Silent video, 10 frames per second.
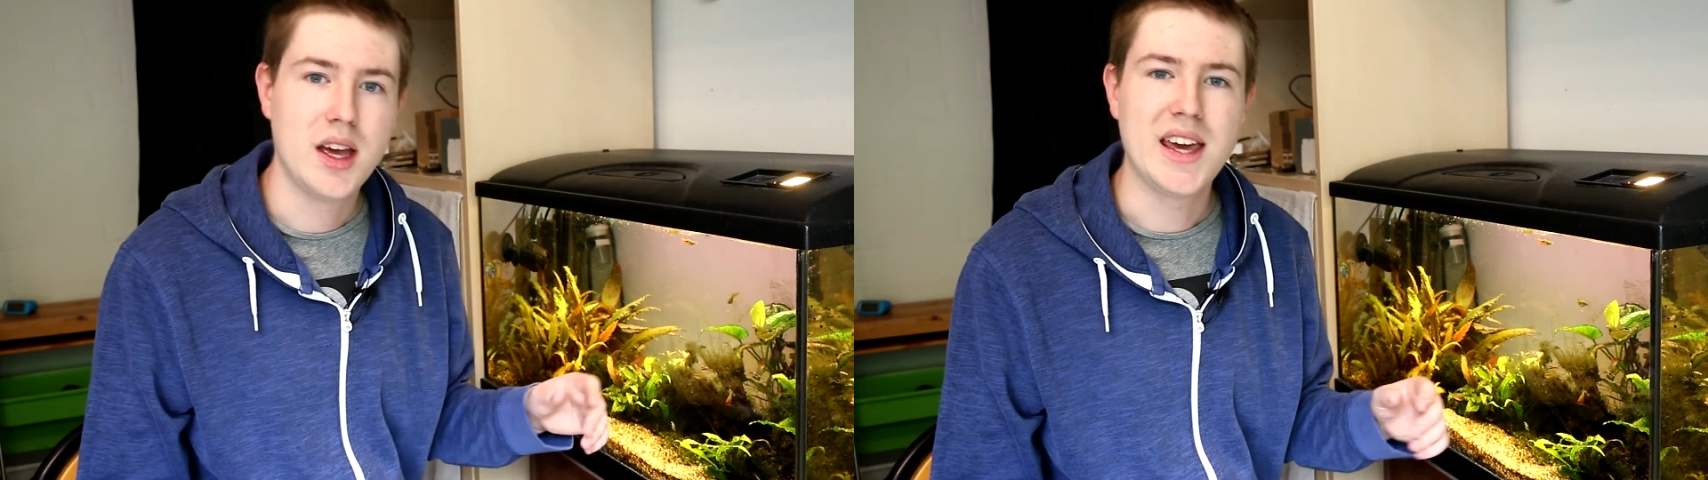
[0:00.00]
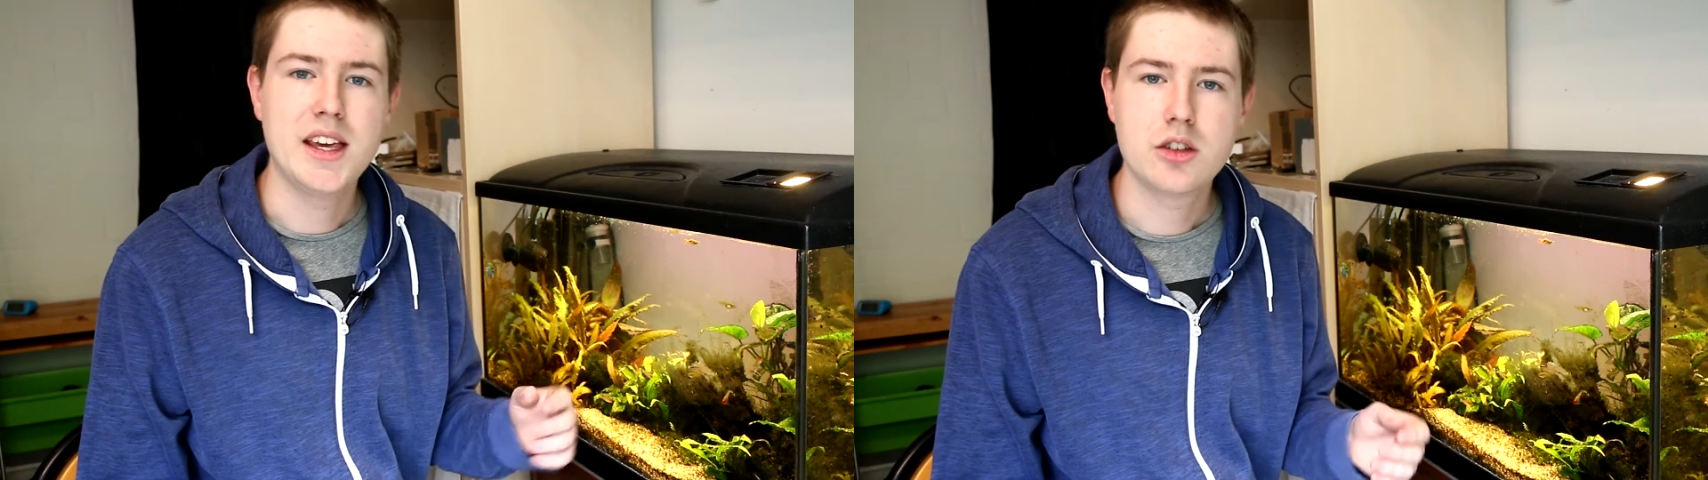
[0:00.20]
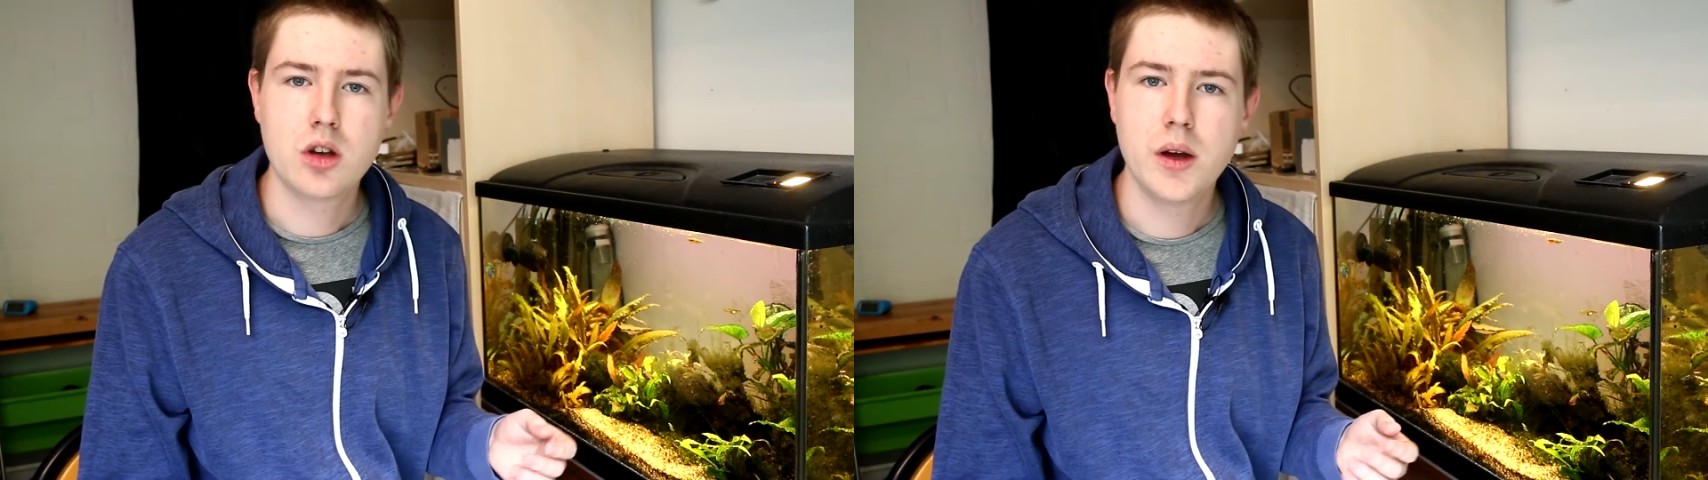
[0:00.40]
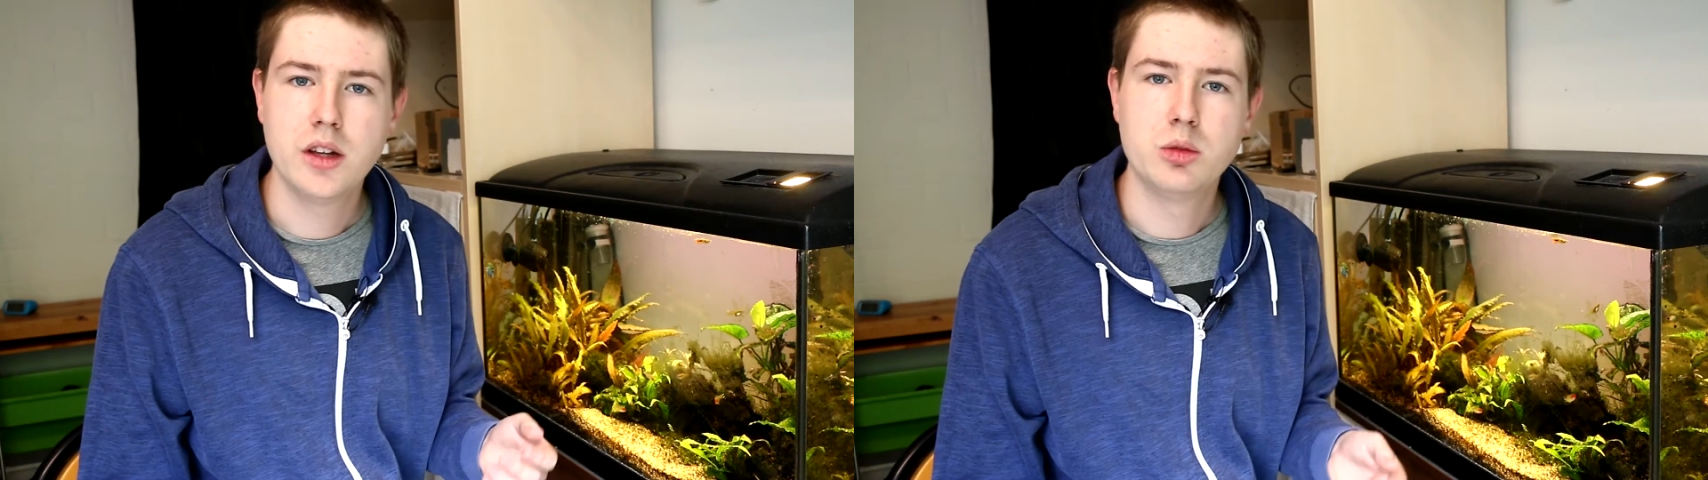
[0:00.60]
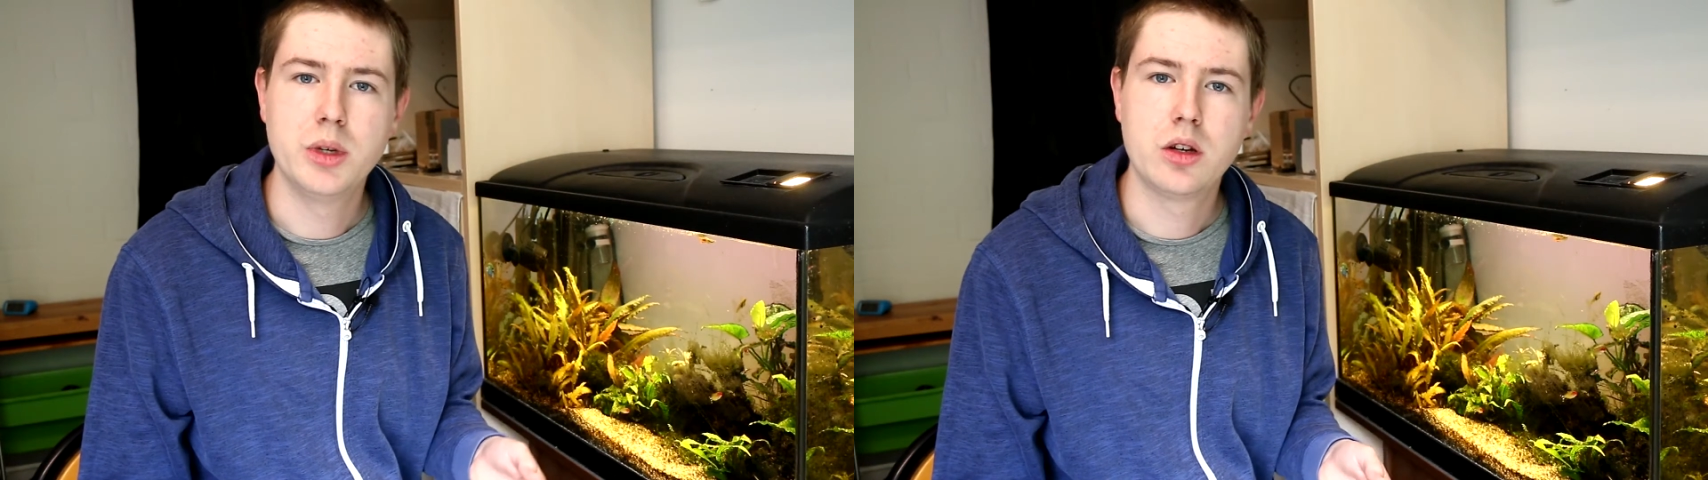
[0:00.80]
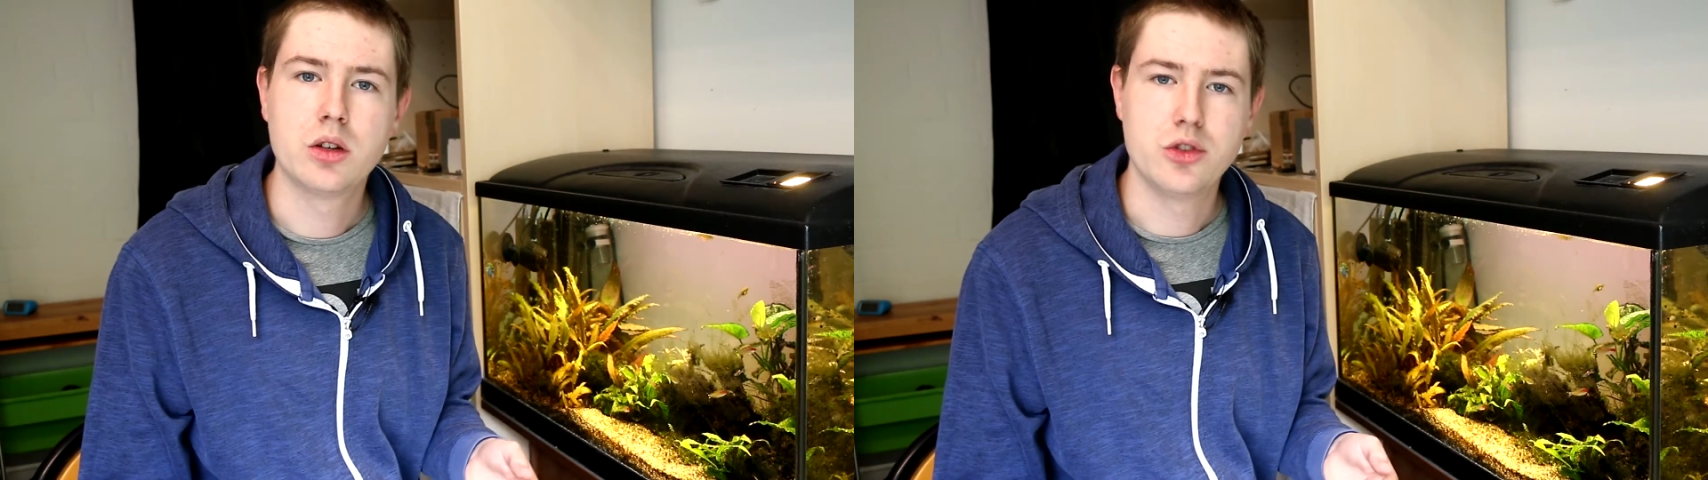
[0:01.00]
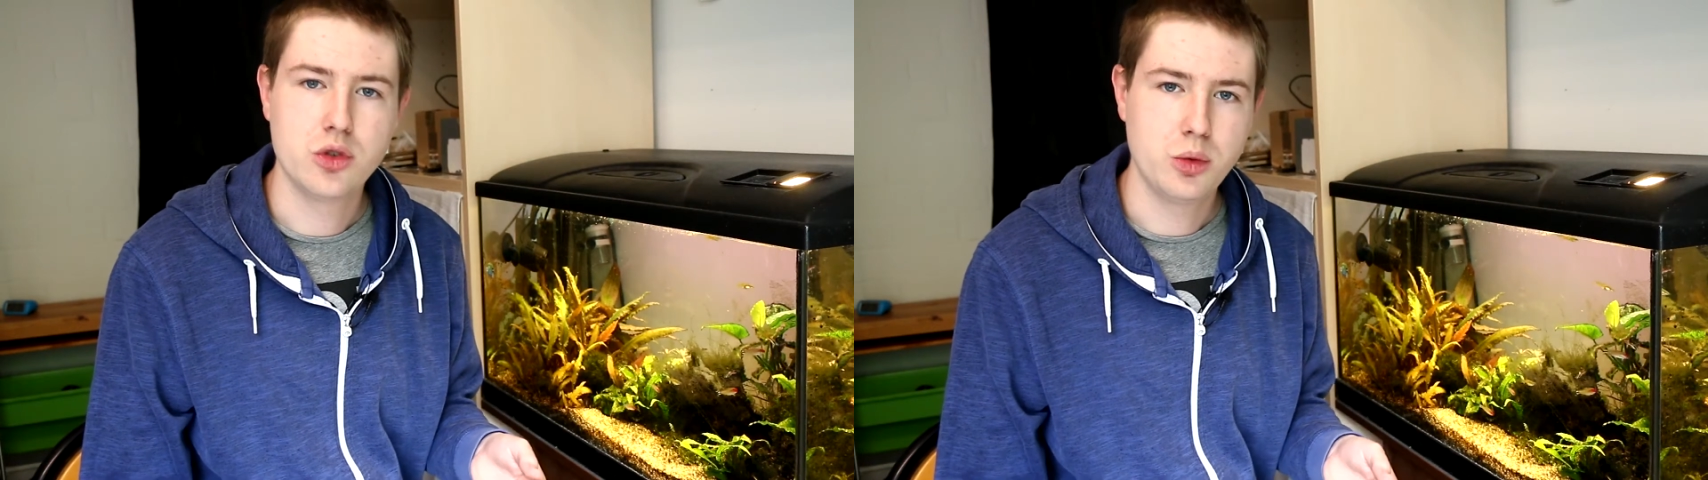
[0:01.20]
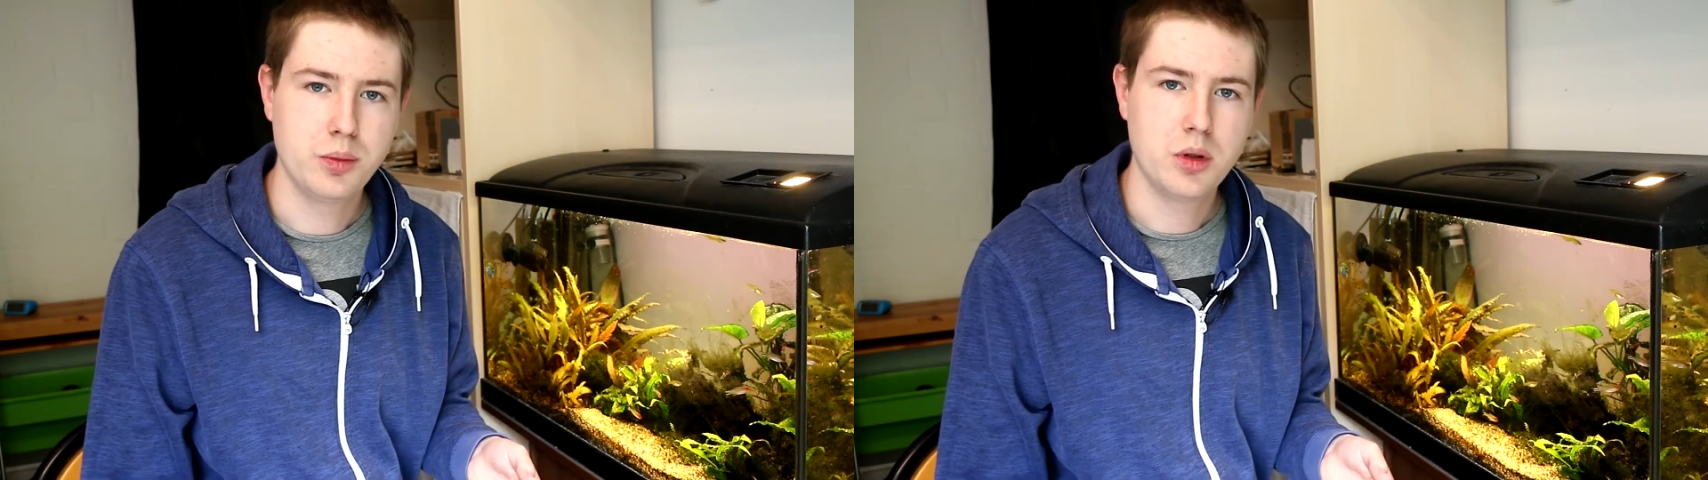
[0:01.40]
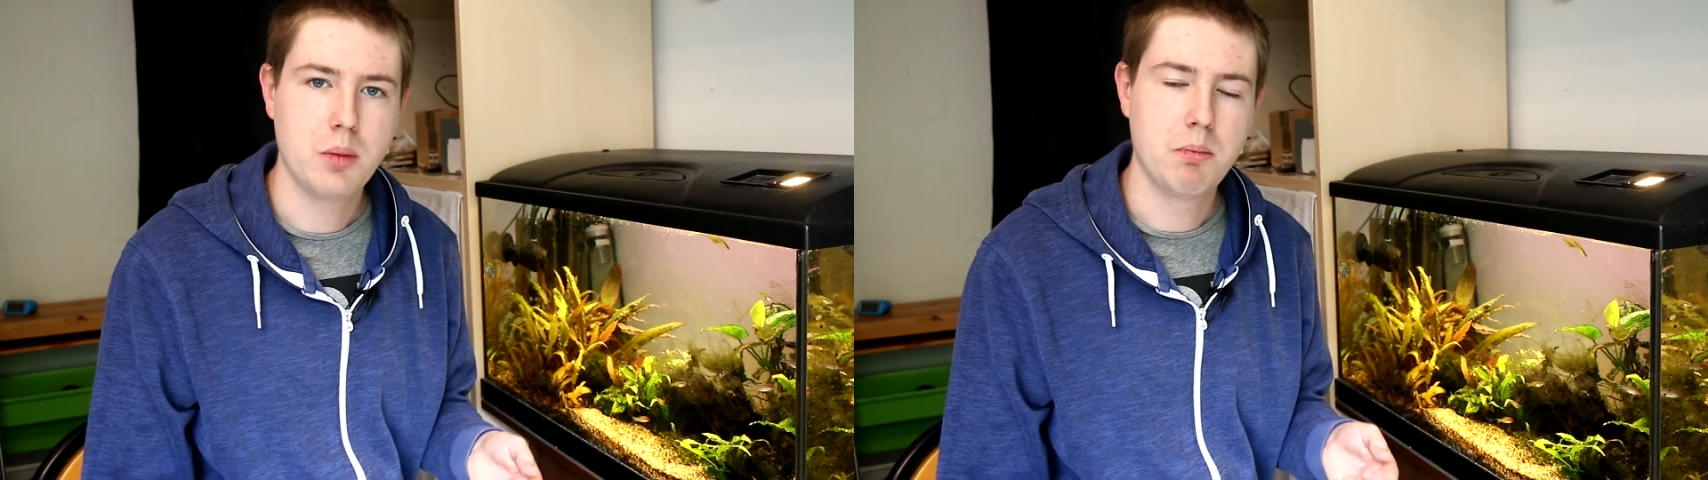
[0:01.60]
is going to be consumed